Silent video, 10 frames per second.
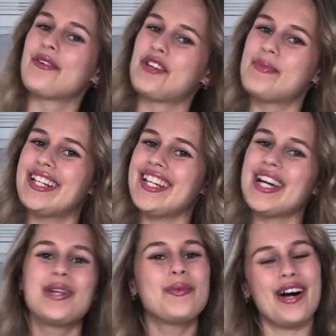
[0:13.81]
everybody,
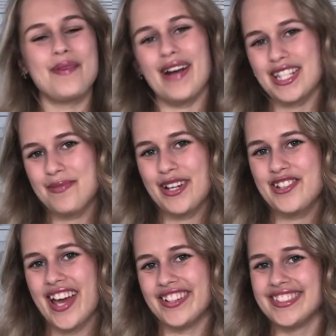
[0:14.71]
and welcome back to my
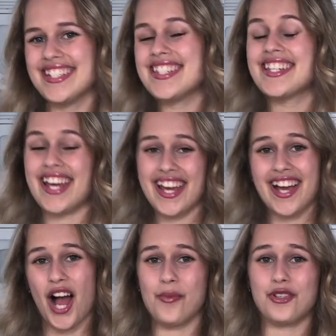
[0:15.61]
channel.
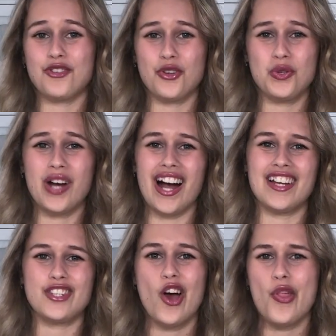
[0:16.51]
Today I want to show you
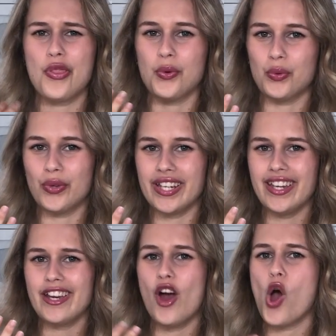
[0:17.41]
guys
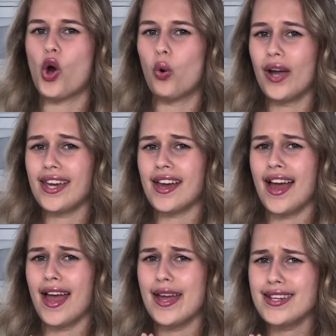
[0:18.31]
3 quick
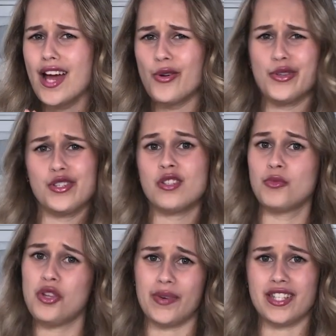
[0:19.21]
and healthy
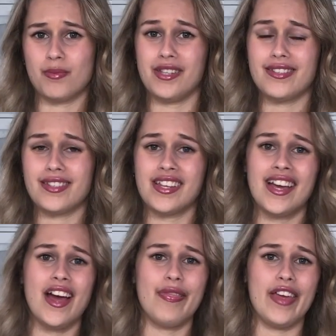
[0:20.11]
smoothie recipes.
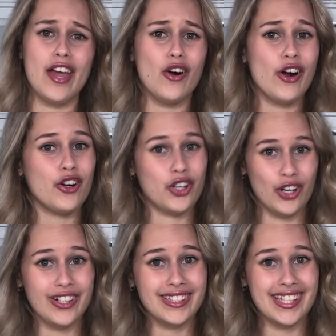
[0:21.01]
They are
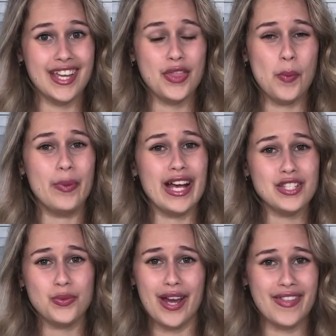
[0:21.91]
currently the
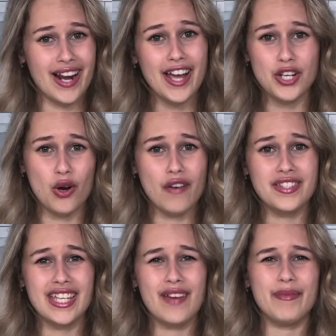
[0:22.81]
best way that I know of
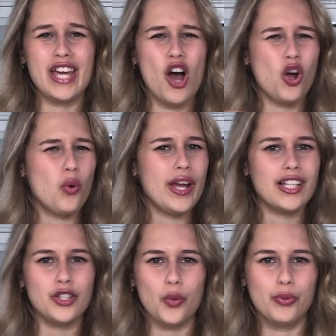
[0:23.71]
to give me a quick
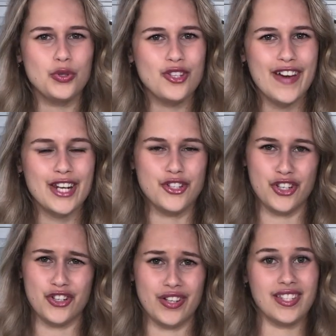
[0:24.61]
little boost of
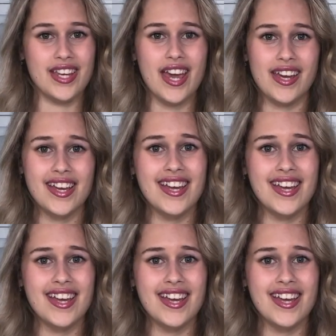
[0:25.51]
energy during the day.